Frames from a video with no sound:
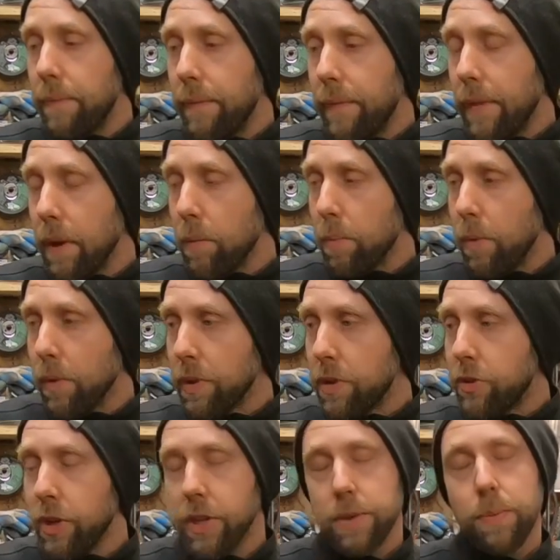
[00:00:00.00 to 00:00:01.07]
They're both
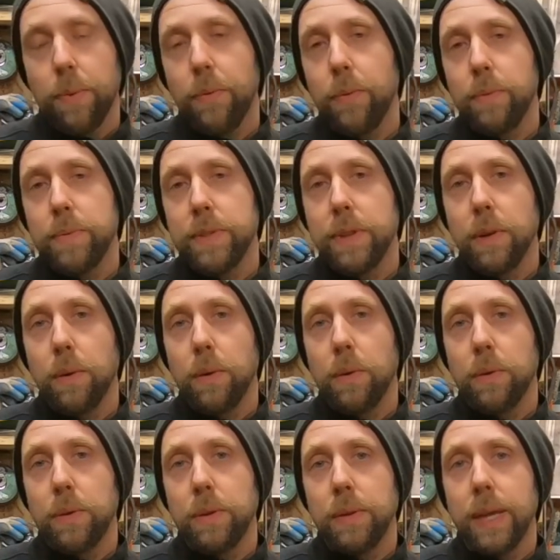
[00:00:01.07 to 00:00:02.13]
adjustable from 0
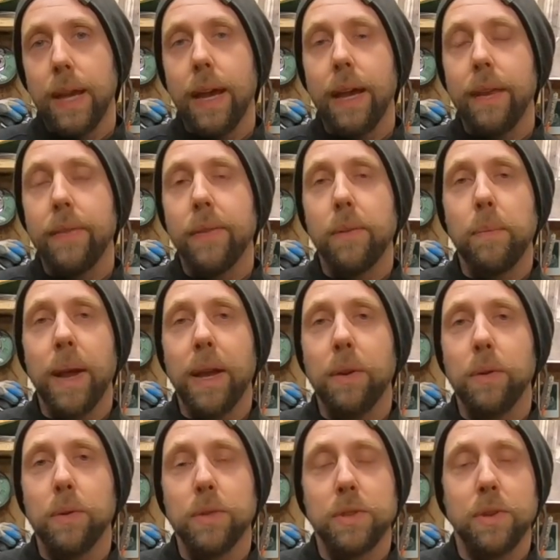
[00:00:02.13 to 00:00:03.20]
to 10. The
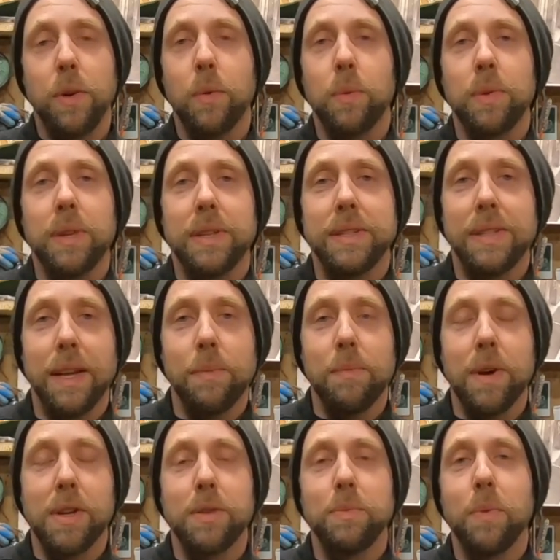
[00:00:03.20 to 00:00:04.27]
manuals don't really say
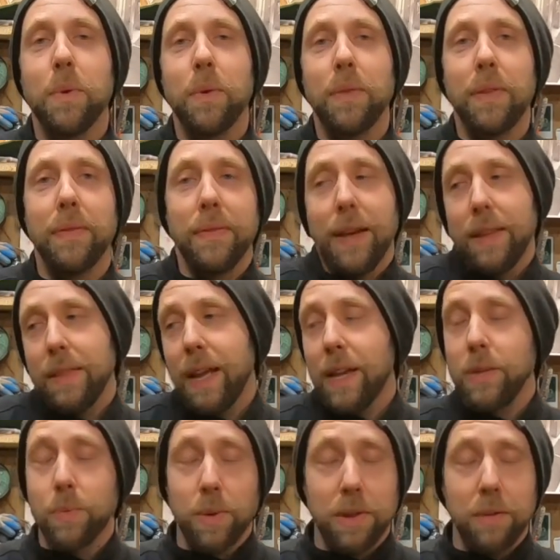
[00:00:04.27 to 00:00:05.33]
much more than that.
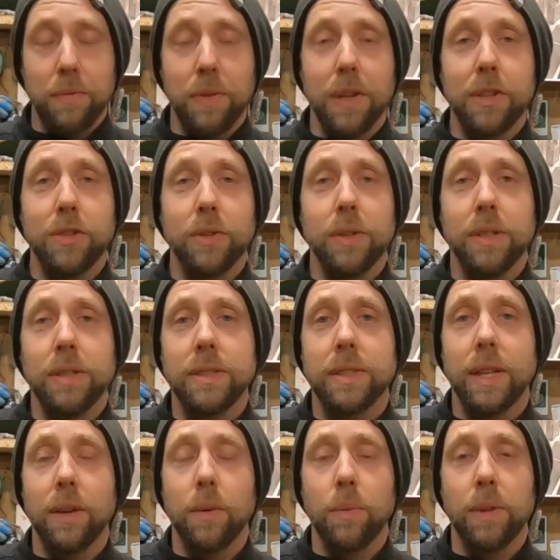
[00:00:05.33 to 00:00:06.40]
That's what the feature is. They
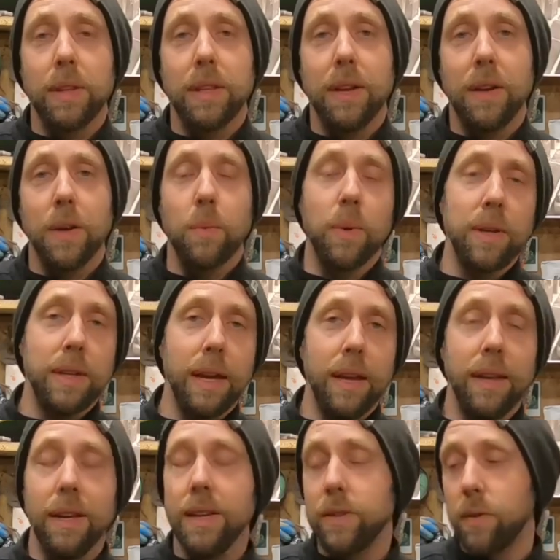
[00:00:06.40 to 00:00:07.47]
don't really tell you what
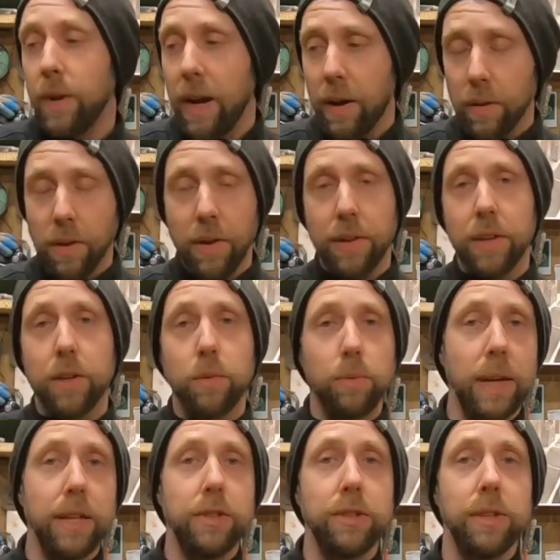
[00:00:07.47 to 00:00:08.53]
10 is or how long the
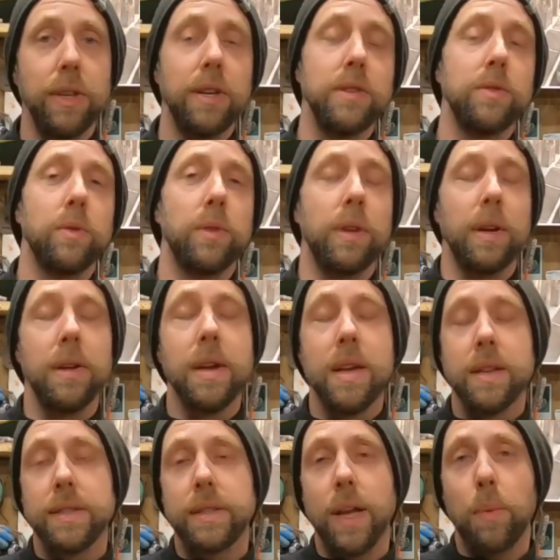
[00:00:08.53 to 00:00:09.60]
duration is or the
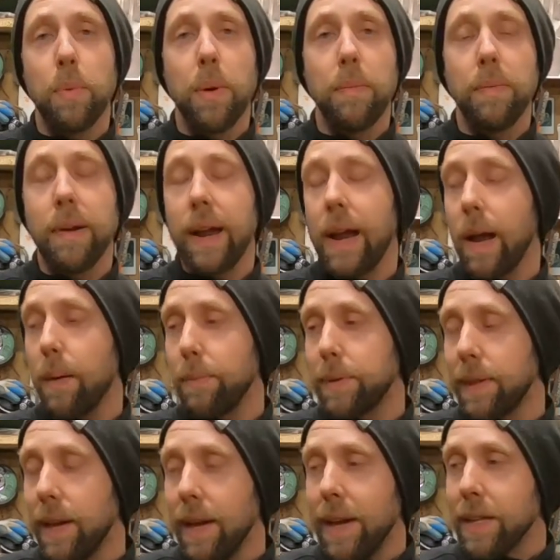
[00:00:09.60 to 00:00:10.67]
step of amps.
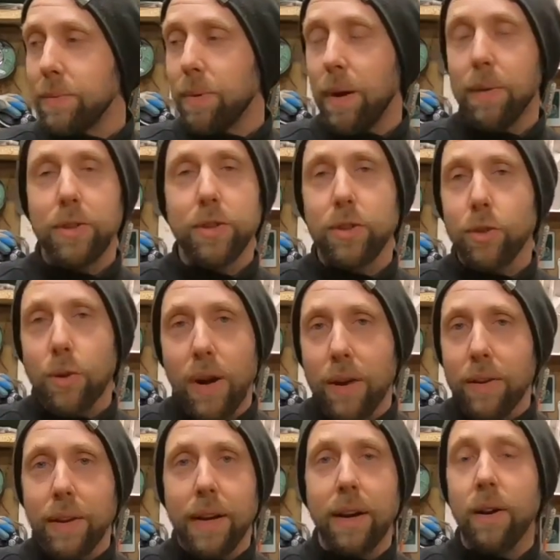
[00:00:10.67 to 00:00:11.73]
It's probably just
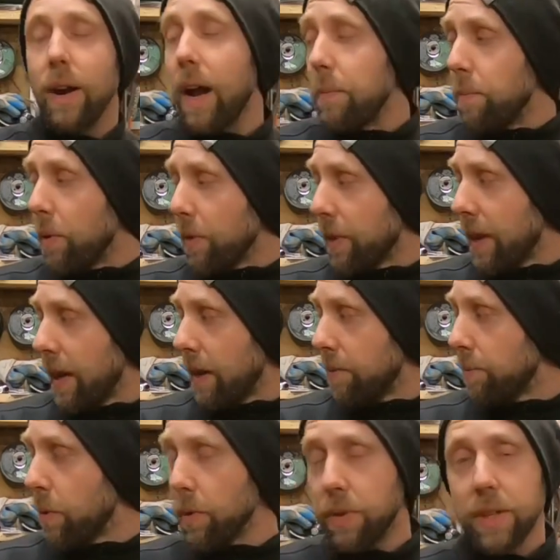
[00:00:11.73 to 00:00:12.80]
trial and error. I had
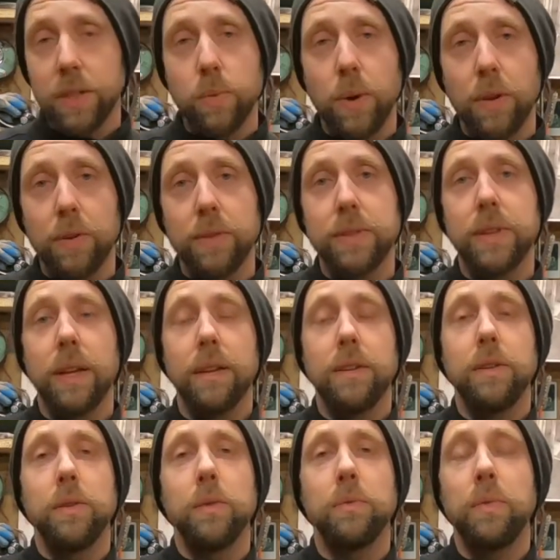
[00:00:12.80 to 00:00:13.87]
both these welders set
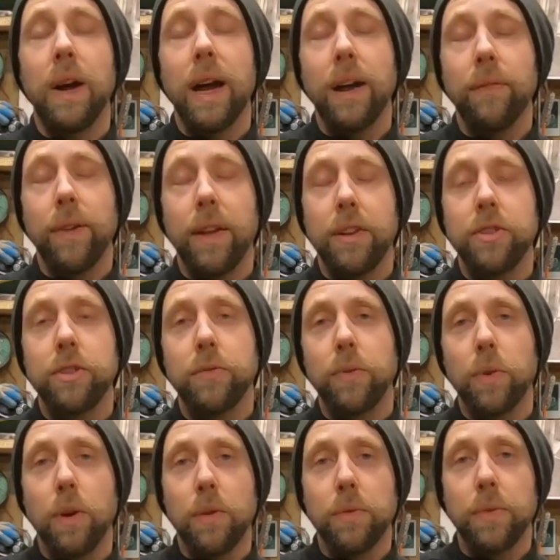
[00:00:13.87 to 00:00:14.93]
to 5 each
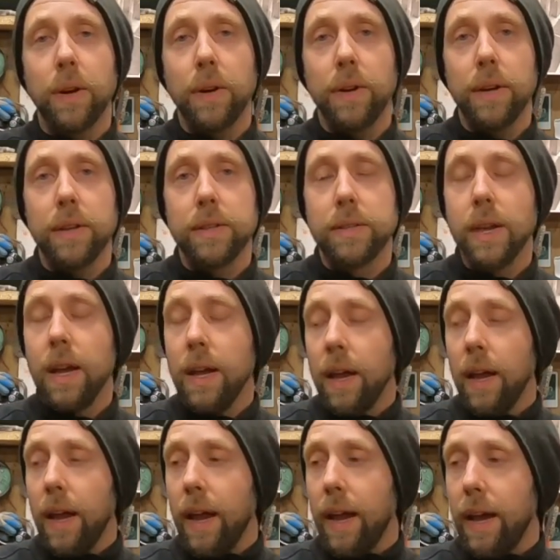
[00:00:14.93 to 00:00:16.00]
for all fairness.
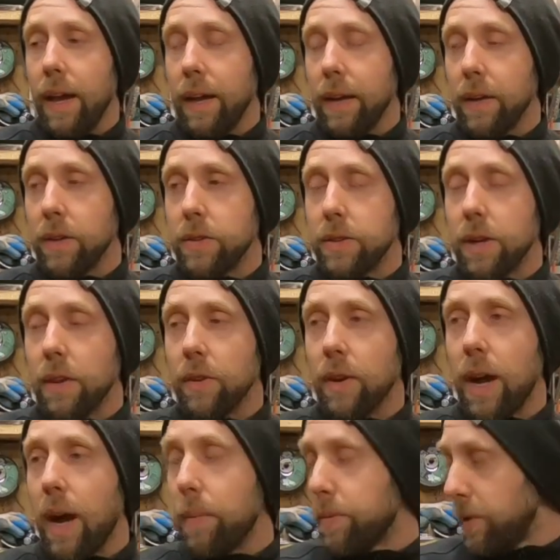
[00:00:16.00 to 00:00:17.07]
And here's another
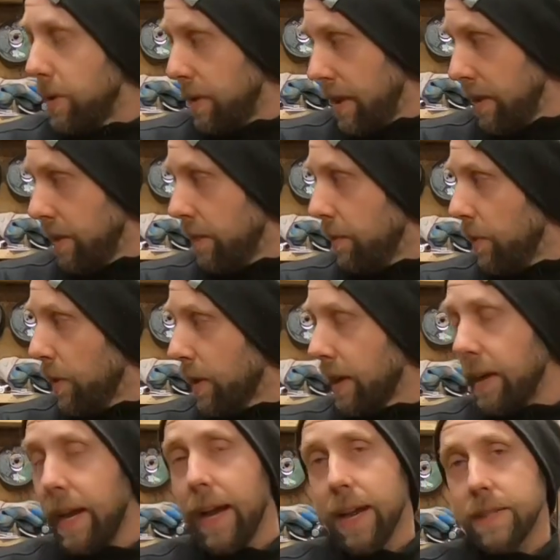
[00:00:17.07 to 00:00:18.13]
option that the Vulcan
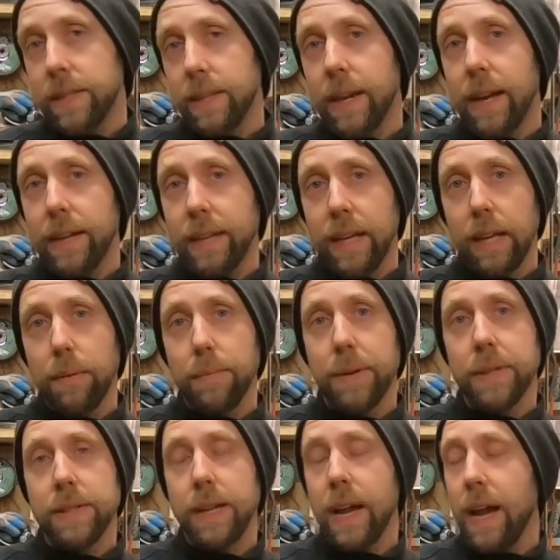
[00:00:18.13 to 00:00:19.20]
has, the titanium
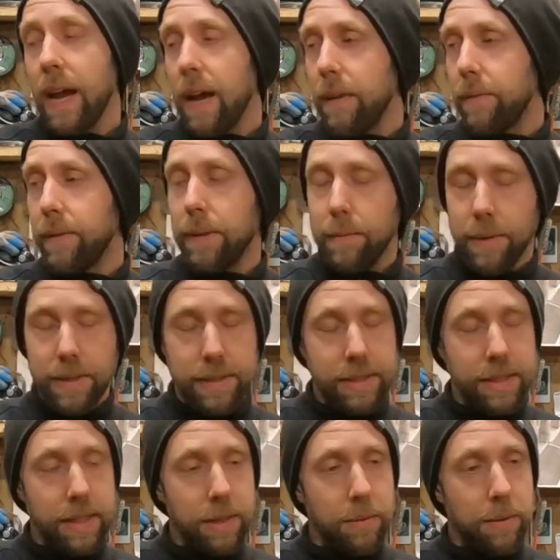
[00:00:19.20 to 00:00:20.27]
doesn't have, and let me
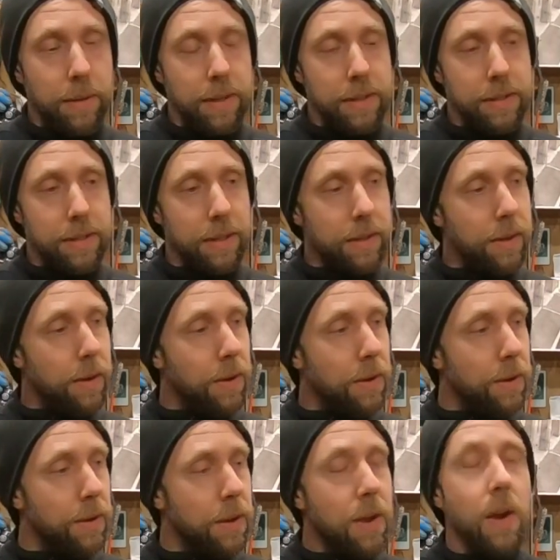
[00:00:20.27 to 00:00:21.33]
see, what is it
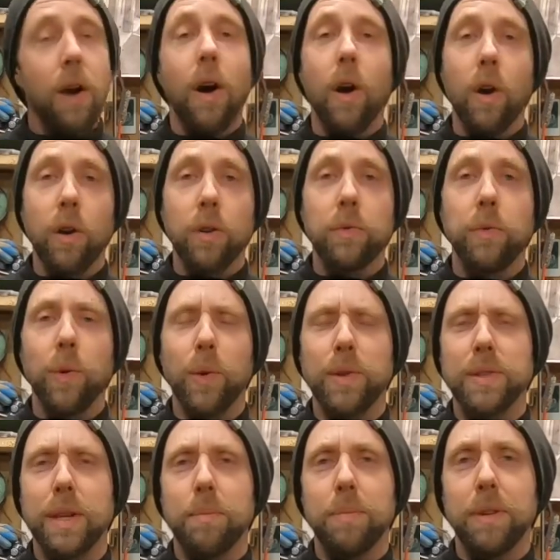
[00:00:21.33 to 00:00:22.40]
called? Arc Force,
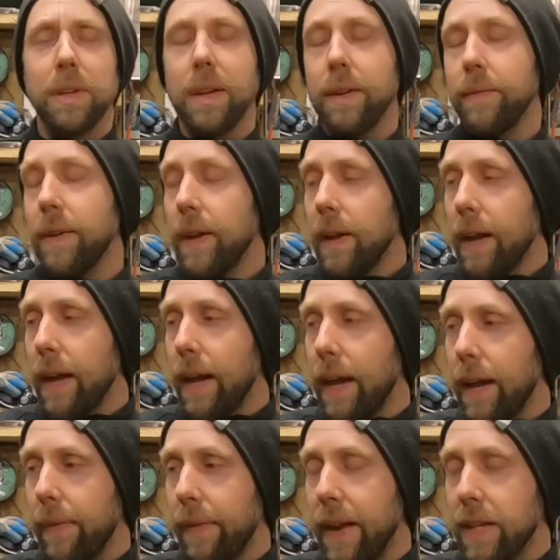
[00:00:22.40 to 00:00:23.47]
I believe.
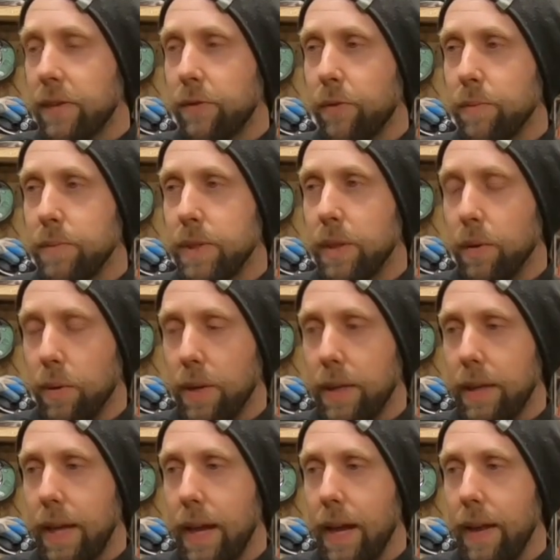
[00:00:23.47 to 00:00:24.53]
And that's from 0 to
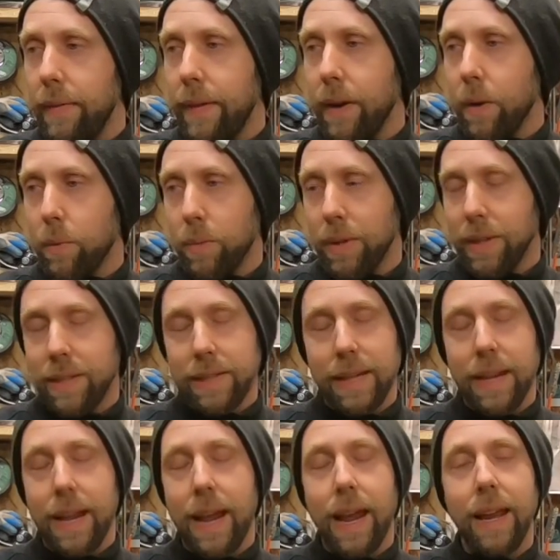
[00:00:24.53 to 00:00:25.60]
10. They don't really
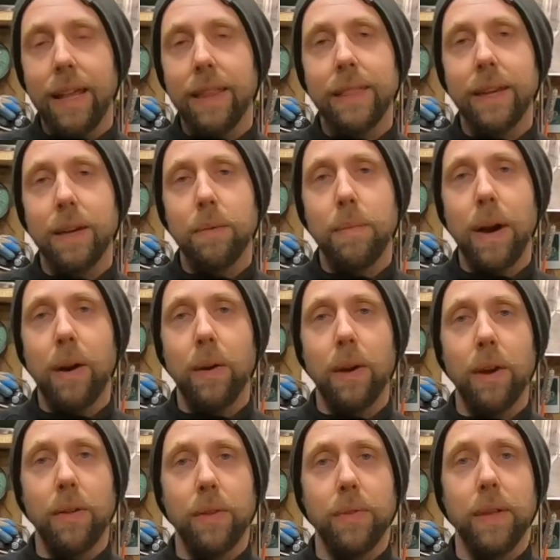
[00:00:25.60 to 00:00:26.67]
say anything about
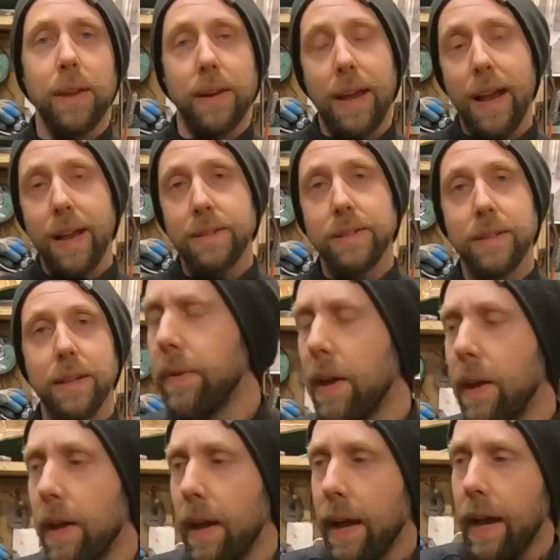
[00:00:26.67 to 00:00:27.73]
other than it has it.
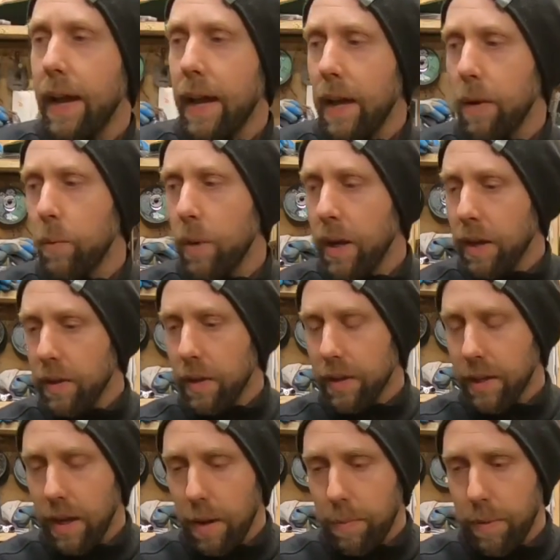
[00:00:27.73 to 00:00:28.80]
And what I looked
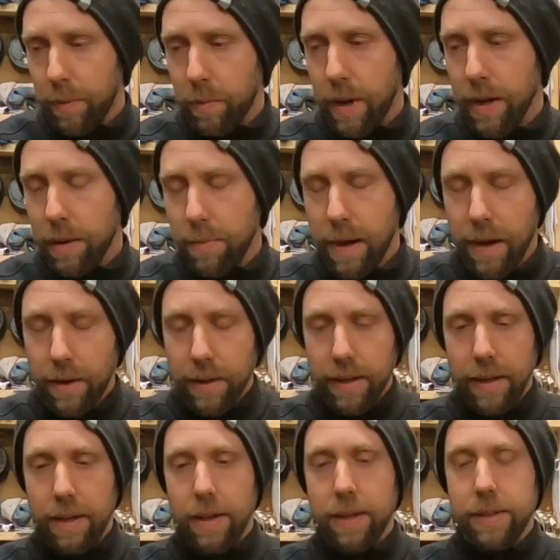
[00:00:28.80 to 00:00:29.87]
up and read about
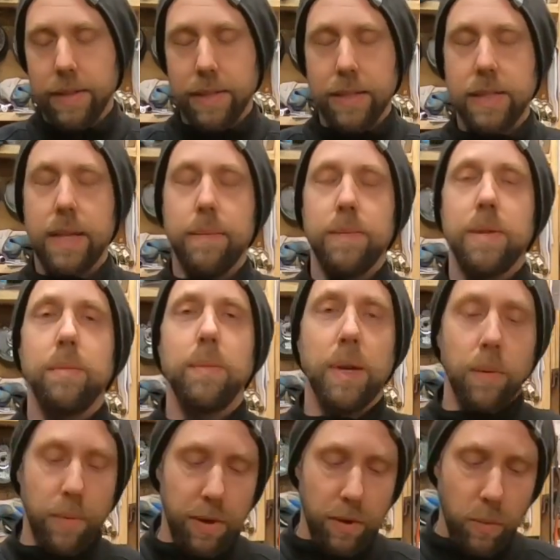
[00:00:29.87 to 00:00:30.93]
it is, it seems to be
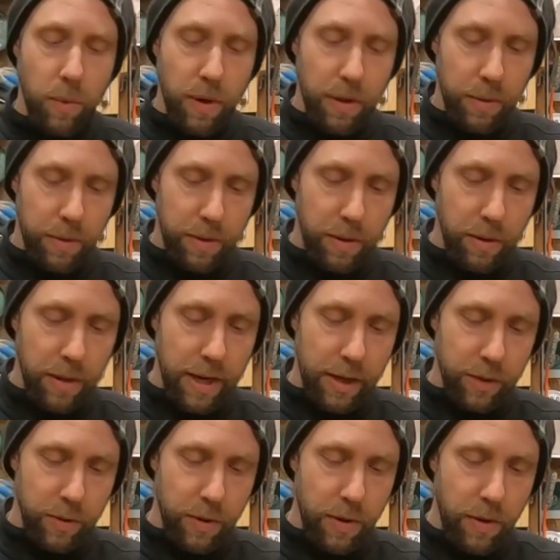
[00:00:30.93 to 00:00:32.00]
when you're welding with your
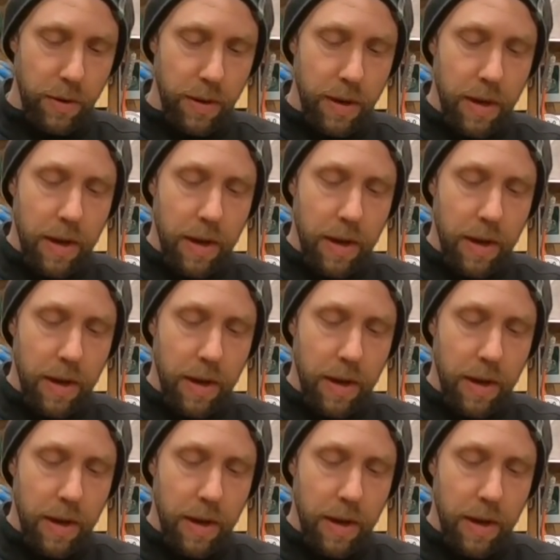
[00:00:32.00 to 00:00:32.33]
electrode,